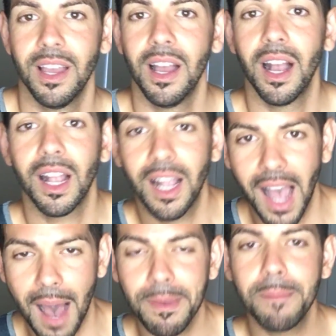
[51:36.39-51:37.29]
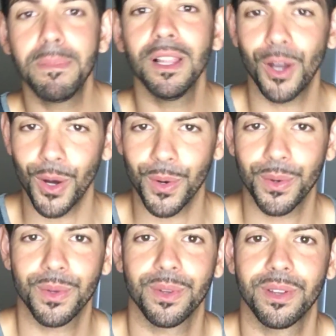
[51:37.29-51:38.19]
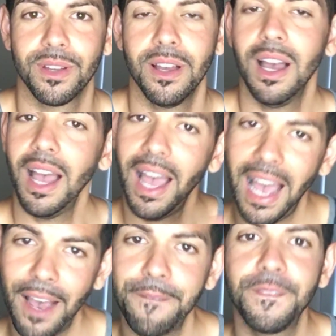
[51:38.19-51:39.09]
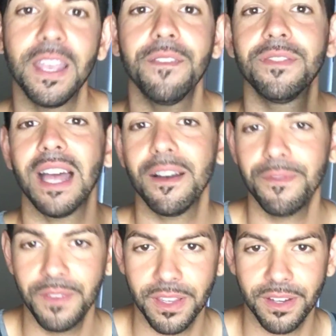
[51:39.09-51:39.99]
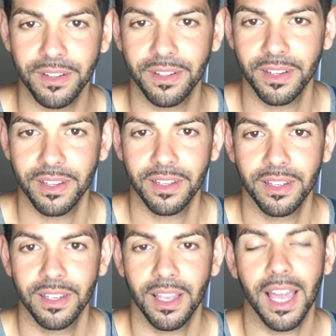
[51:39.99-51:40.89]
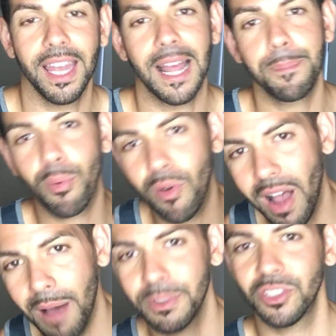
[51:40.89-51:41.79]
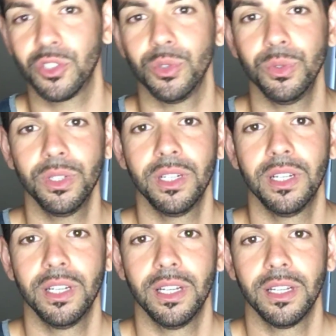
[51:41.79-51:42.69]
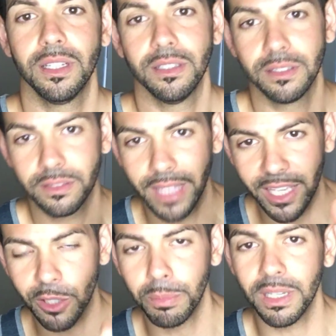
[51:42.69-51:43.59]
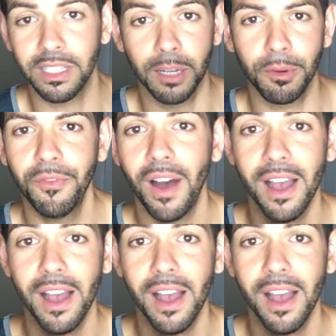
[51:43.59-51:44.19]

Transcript: Comment below. Have faith, not fear. And I promise you, thank you, Billy, number 5.